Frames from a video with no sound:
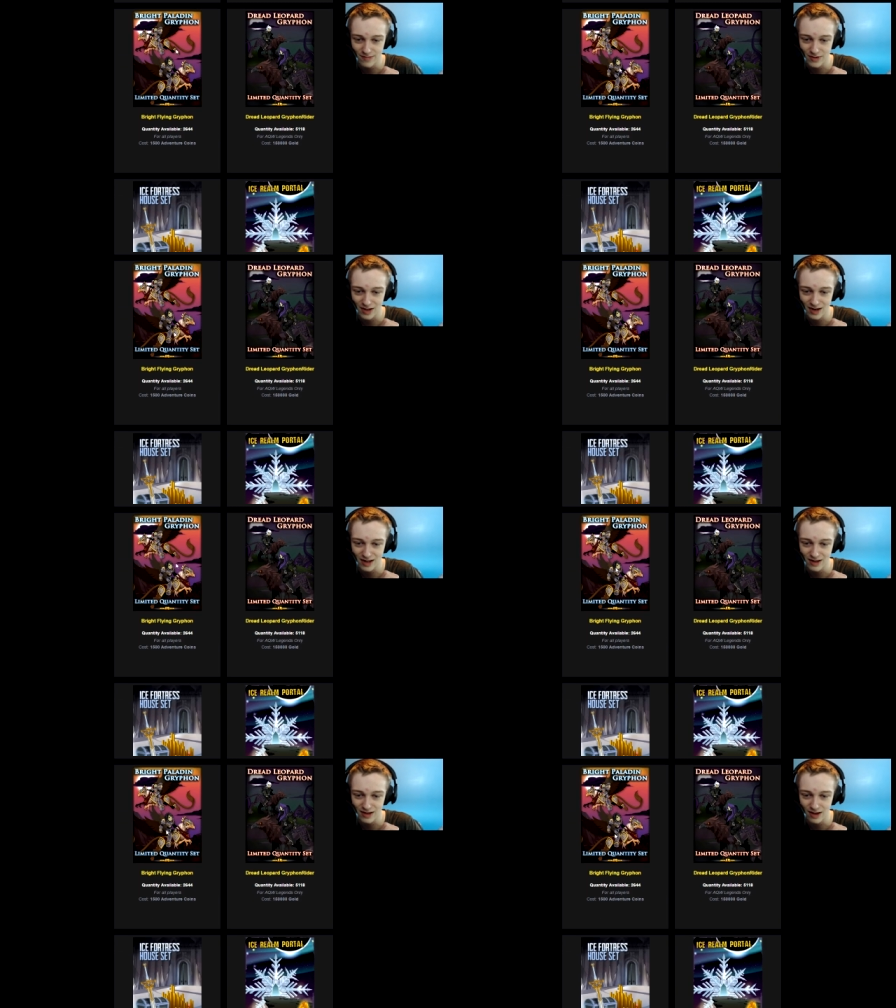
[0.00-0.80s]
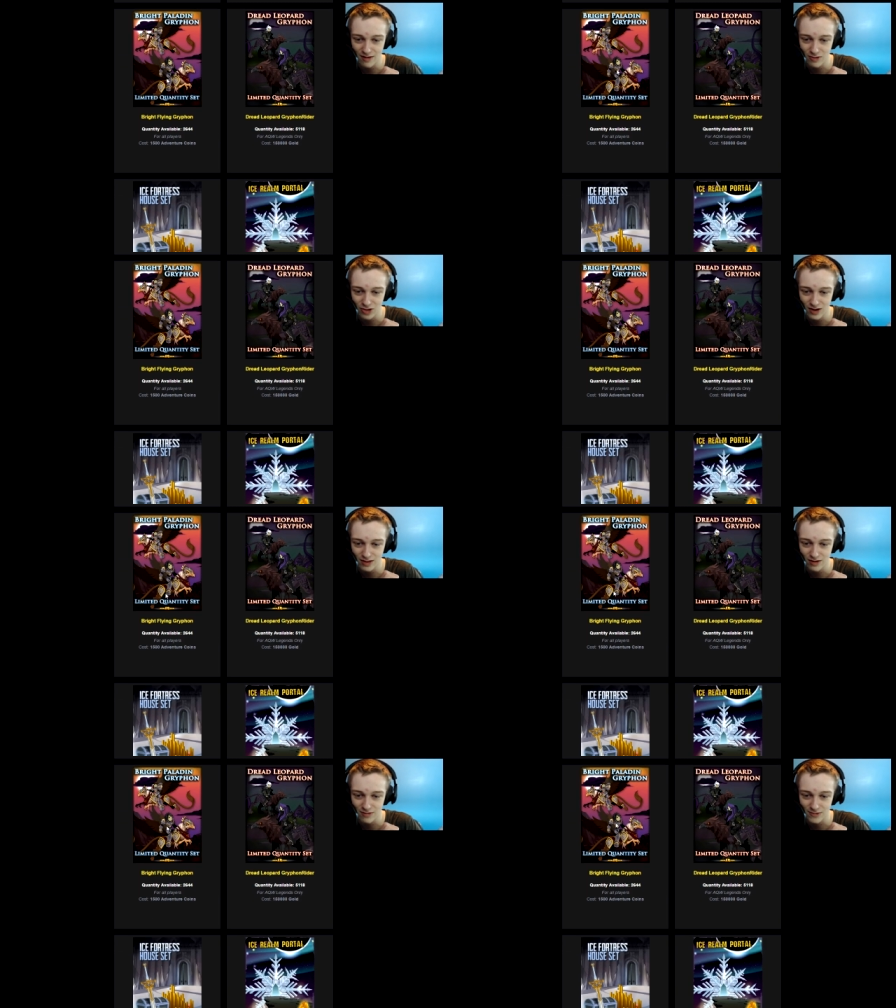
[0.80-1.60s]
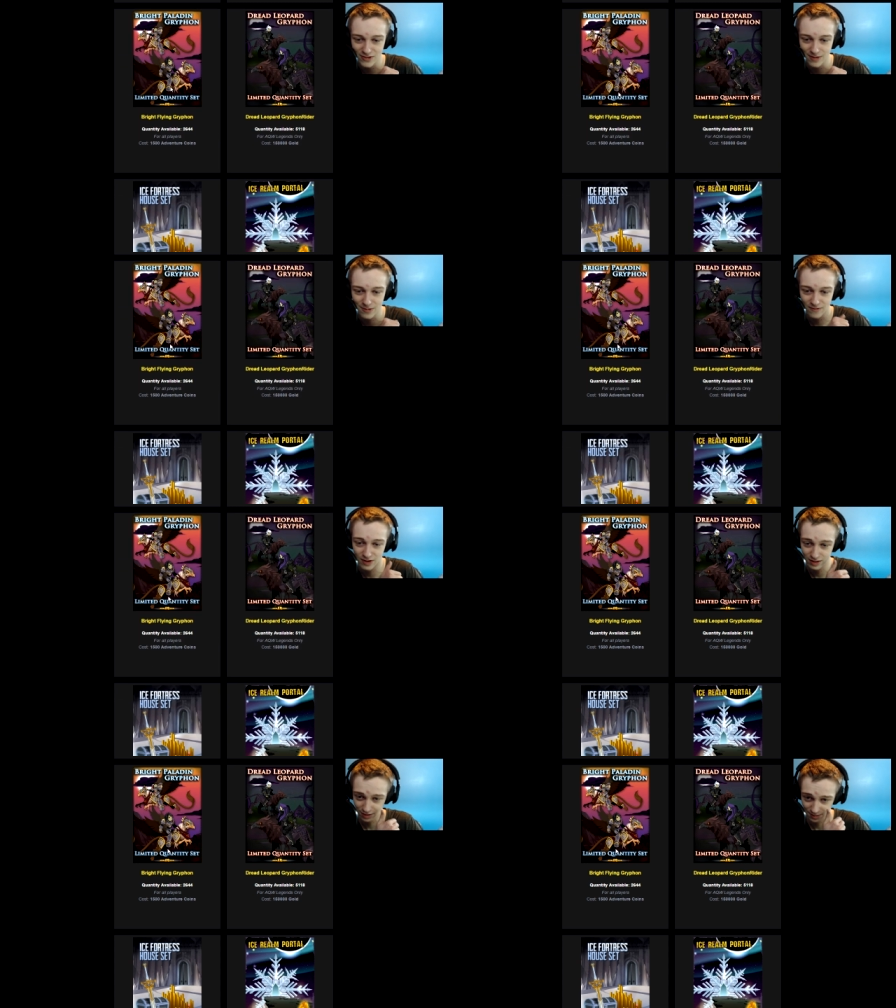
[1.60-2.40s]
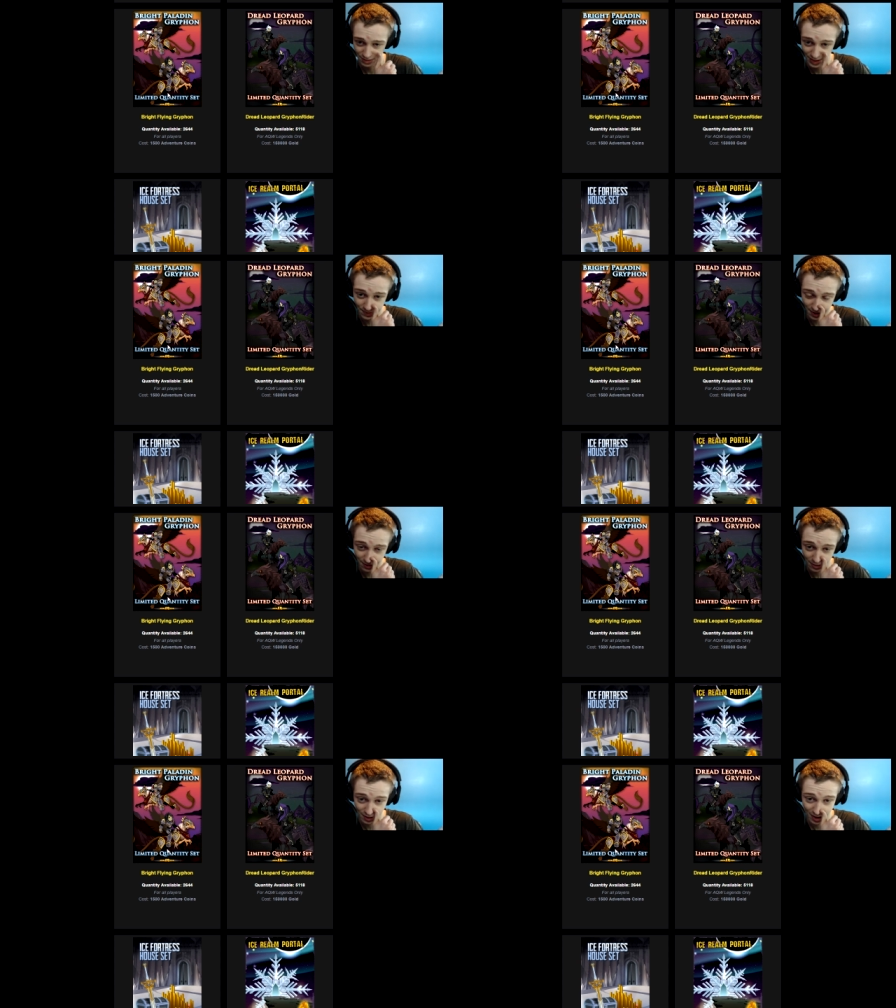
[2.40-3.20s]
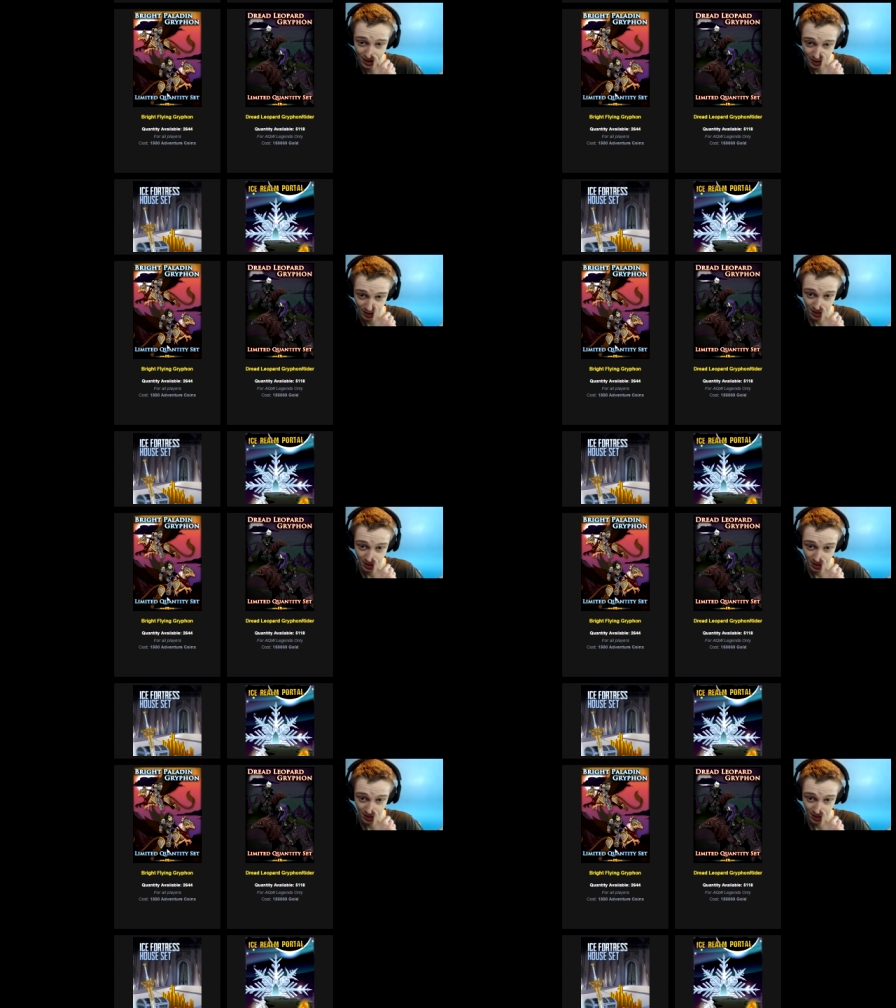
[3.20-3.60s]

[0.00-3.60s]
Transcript: but I wish it had the armor separate. If I had the armor separate, I would have got it,